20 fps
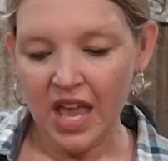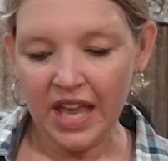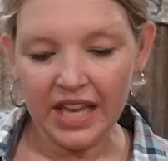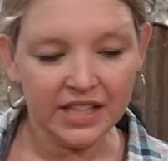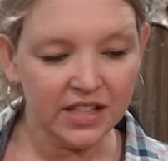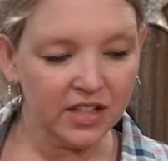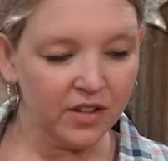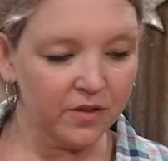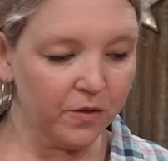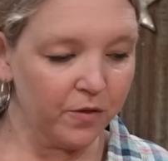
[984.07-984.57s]

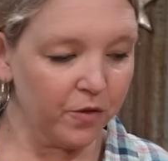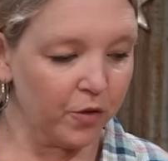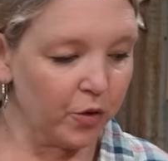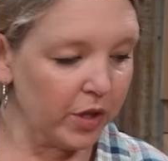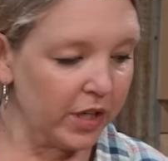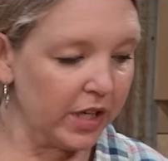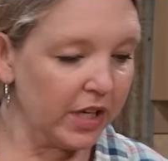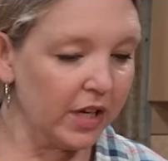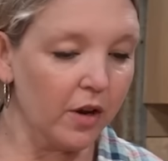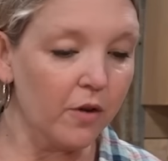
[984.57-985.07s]
It's a
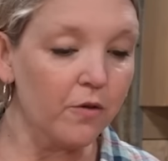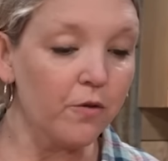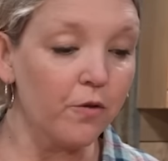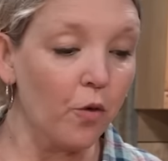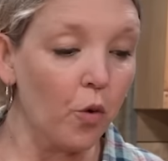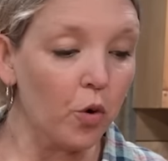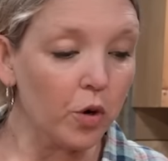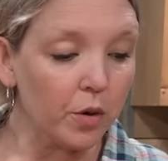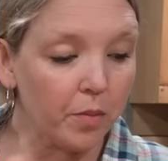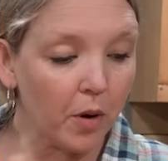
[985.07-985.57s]
free
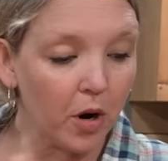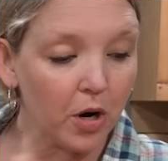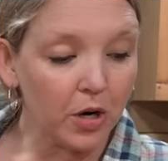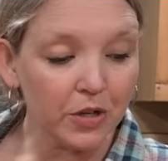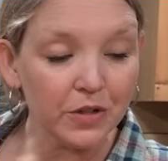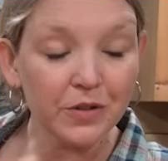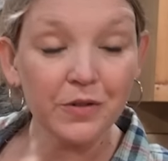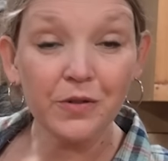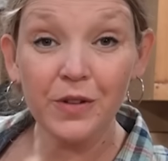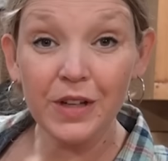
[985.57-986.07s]

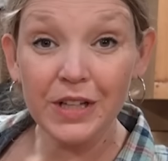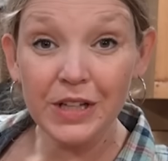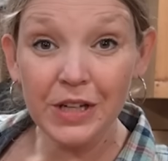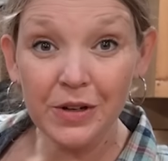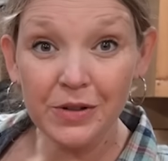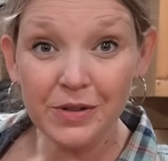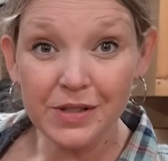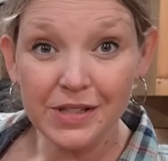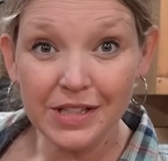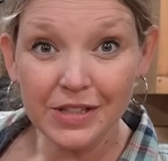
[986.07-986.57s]
4-part
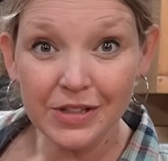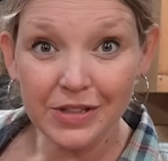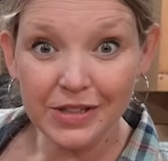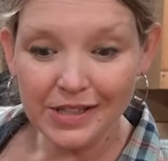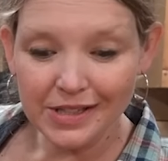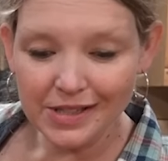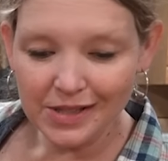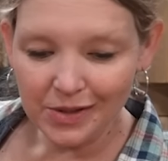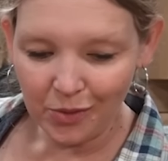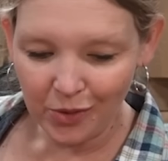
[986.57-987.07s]
video
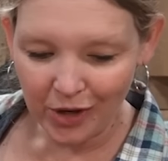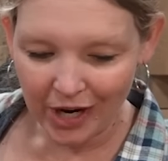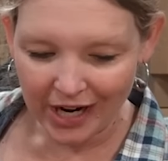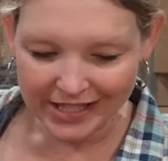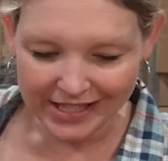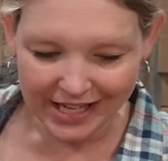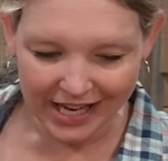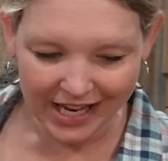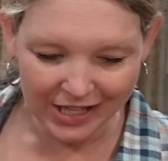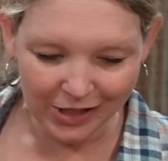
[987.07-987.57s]
series where I
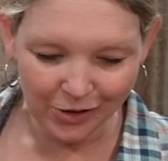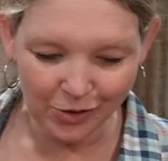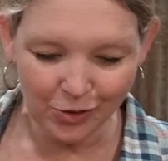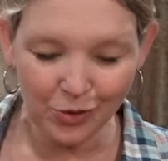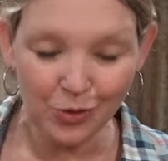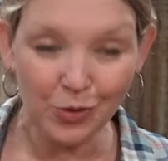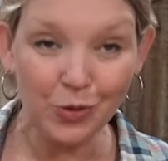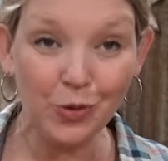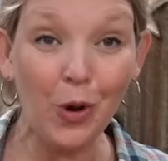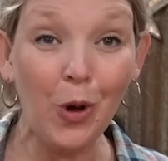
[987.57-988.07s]
take you
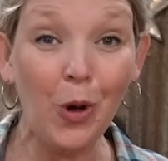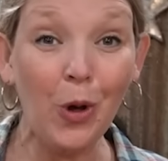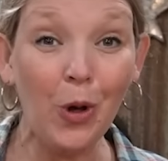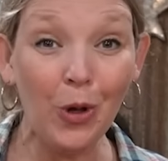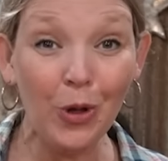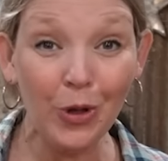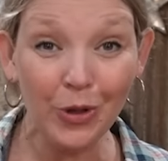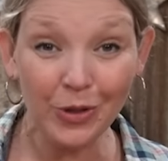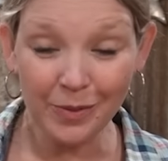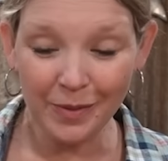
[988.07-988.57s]
through
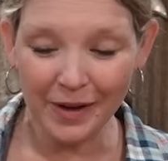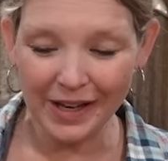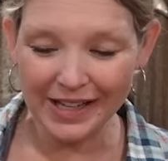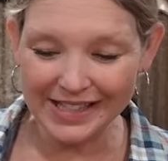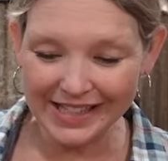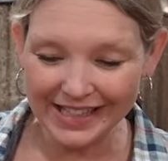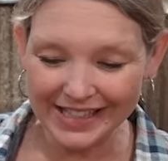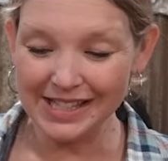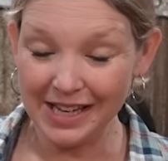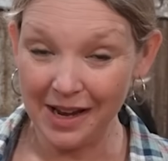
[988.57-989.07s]
all the
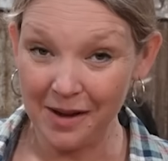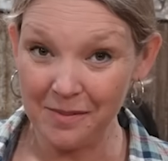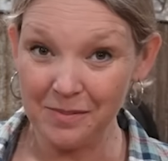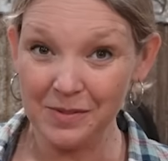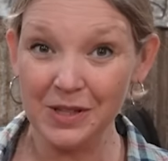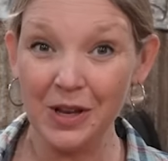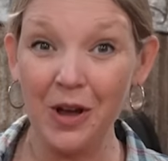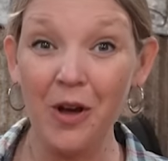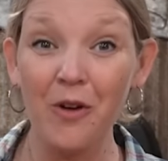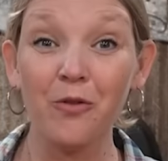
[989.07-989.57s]
basic
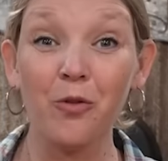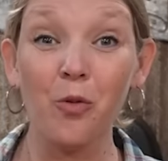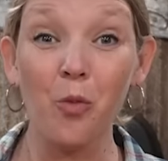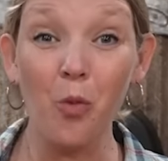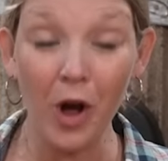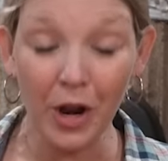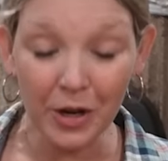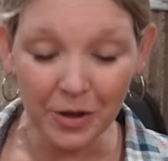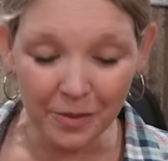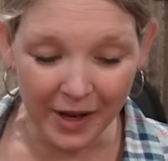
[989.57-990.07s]
steps of
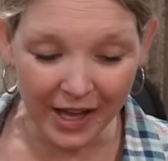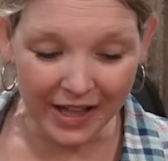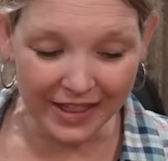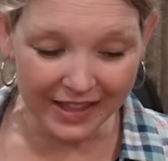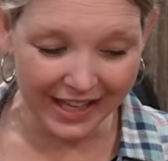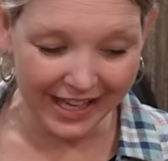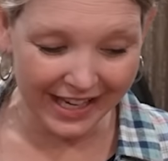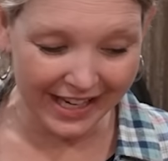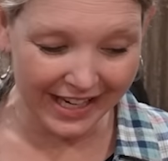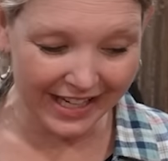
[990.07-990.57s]
water bath
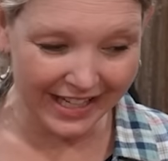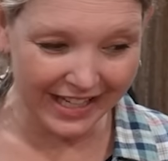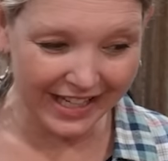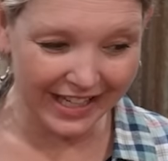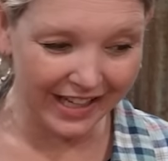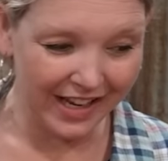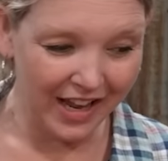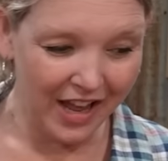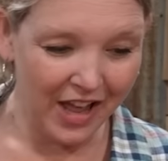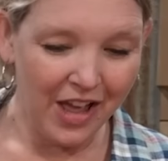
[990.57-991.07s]

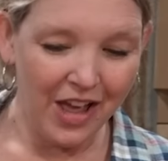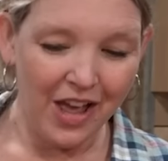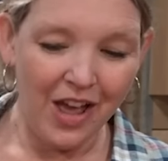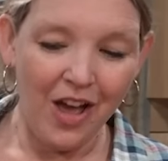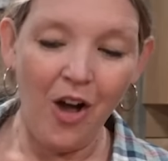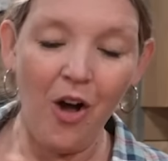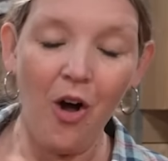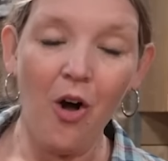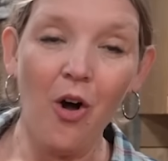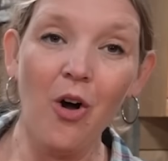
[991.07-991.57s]
canning,
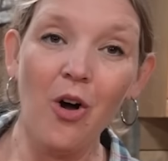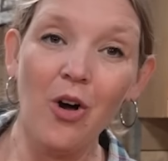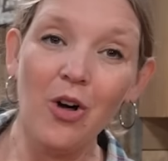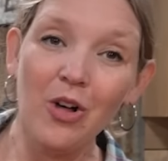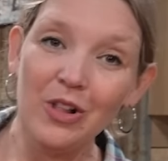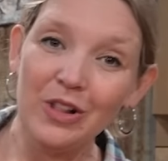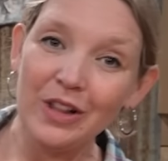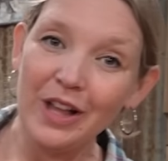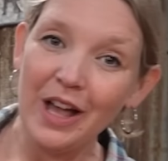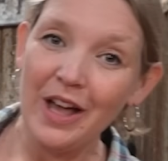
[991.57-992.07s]

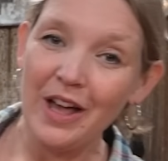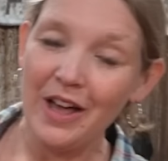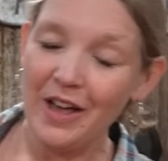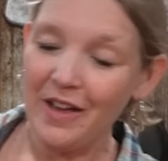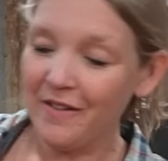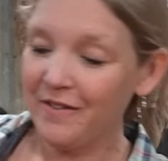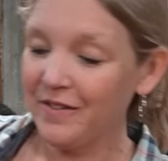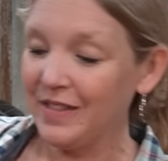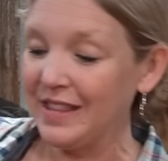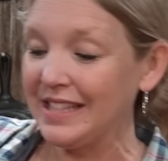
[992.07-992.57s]
all
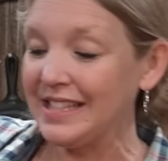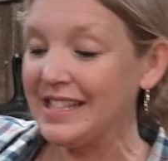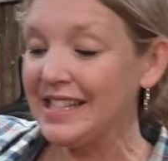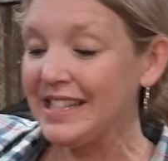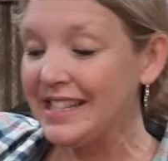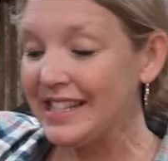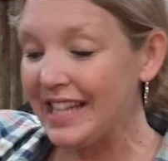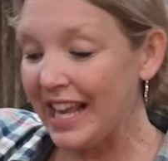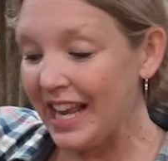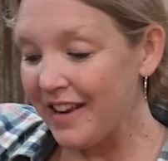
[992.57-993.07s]
of the
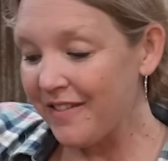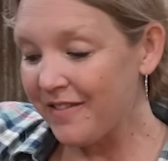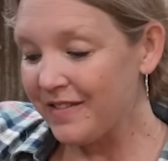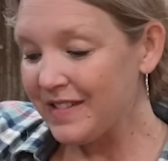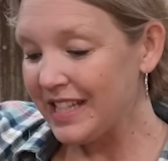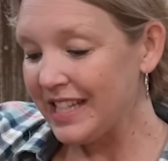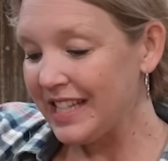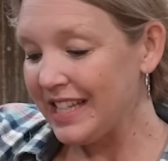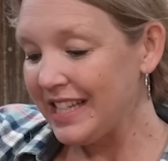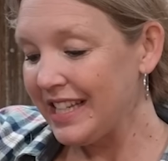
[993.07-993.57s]

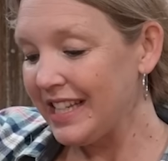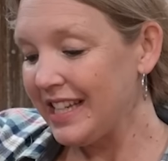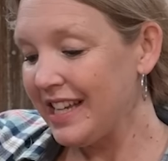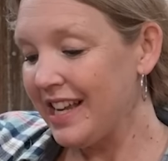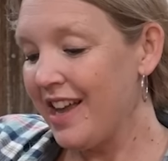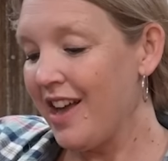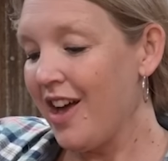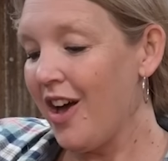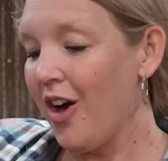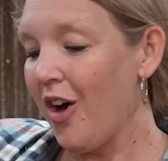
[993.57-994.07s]
safety,
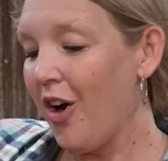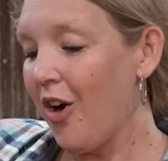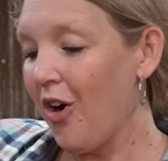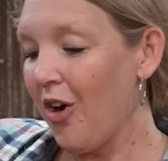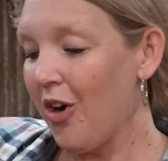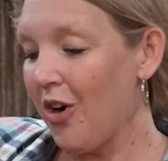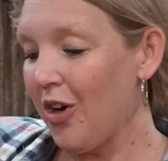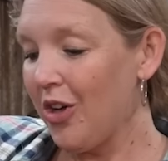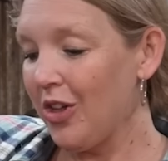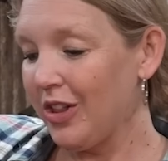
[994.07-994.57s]

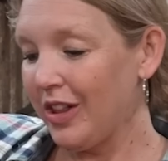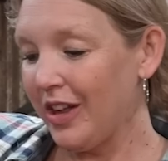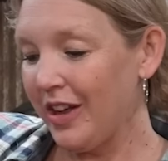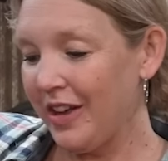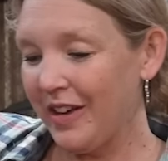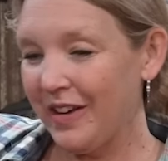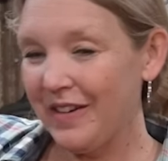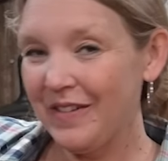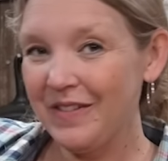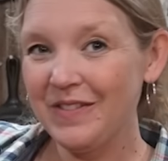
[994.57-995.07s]
all
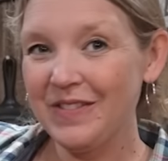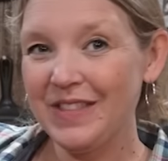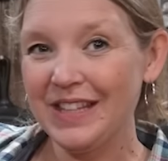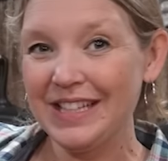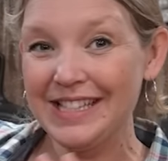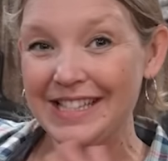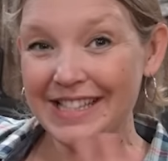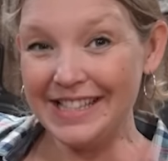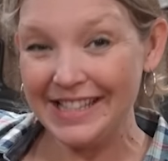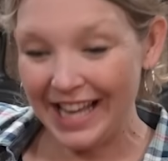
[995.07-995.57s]
of
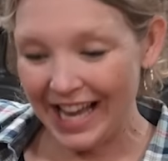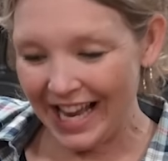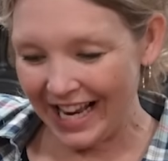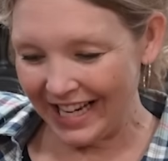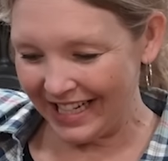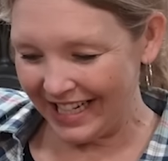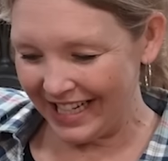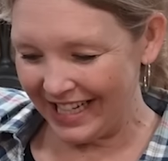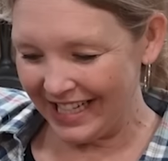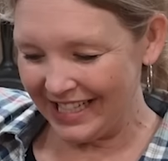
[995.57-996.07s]
the
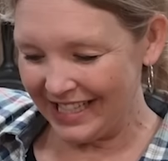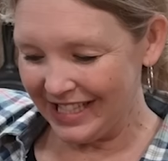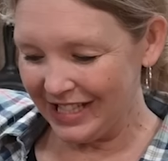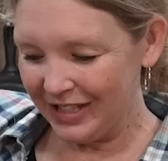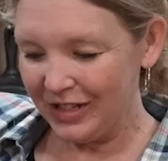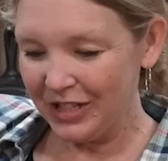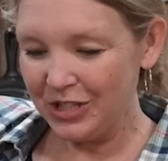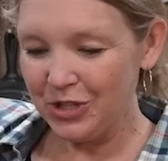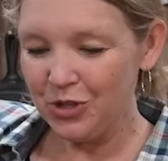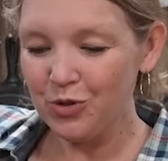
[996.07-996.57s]
science,
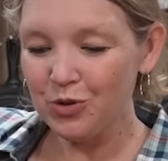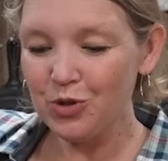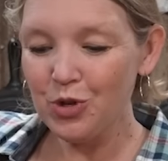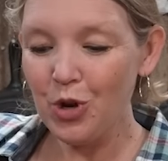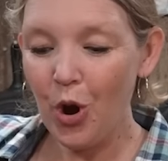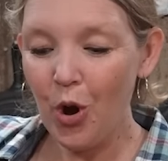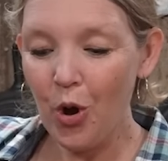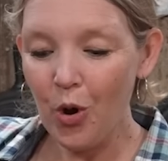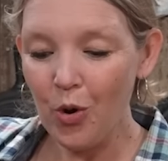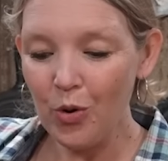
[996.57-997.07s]
so that you
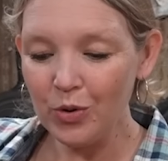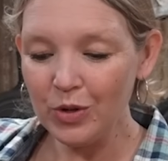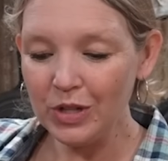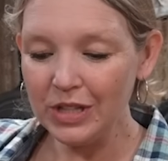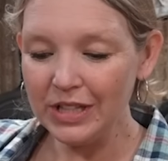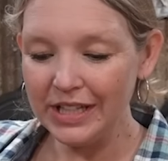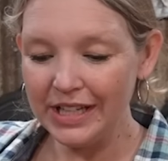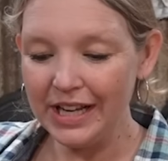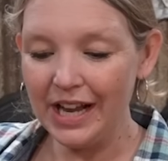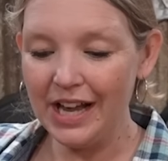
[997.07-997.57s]

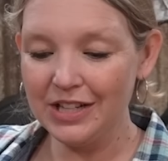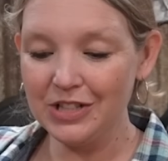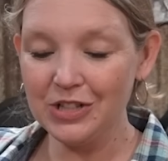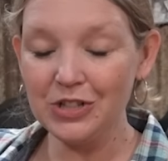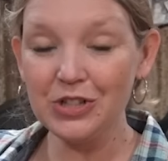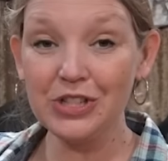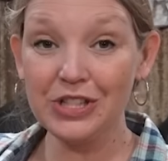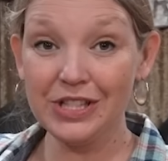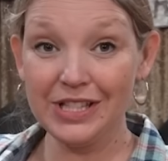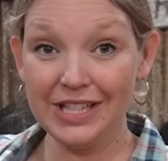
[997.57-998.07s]
totally
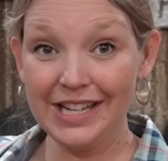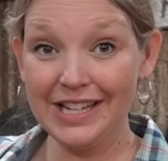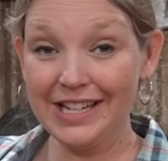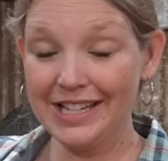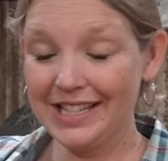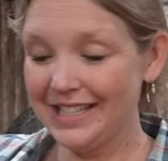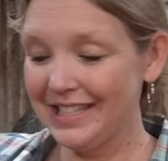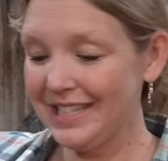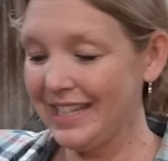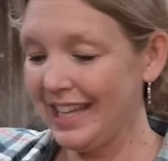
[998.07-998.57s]

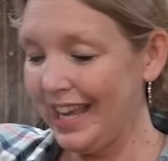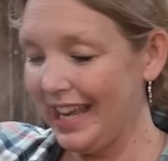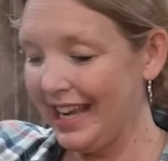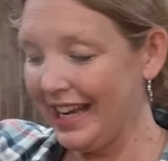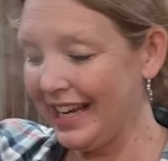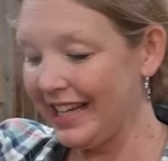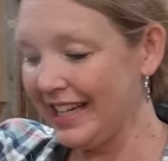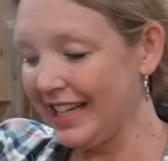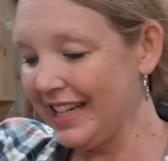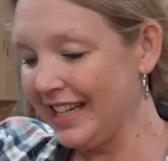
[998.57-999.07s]
understand
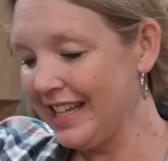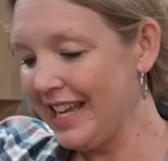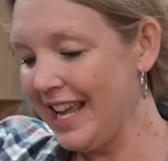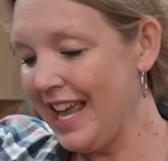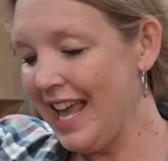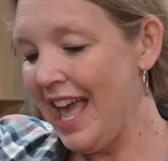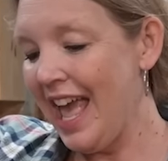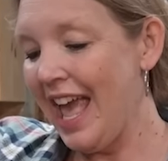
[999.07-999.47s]
canning.